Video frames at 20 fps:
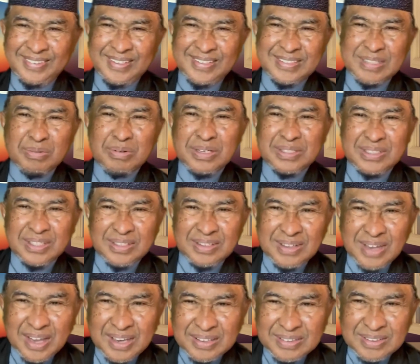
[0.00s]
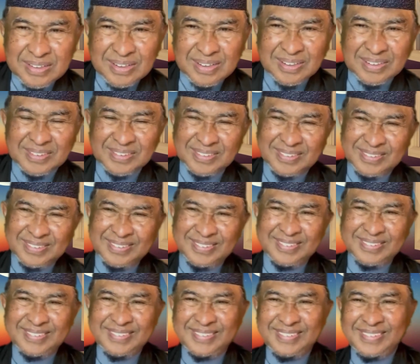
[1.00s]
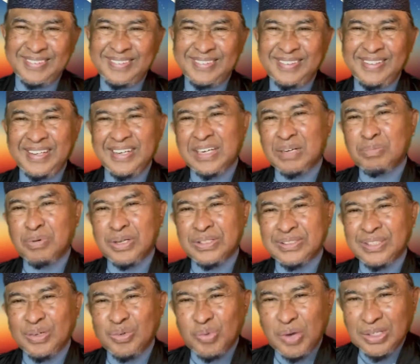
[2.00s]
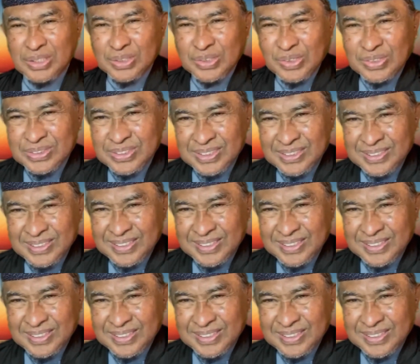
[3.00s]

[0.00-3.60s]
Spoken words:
Somebody said 9 dinar. And the boy said 1,000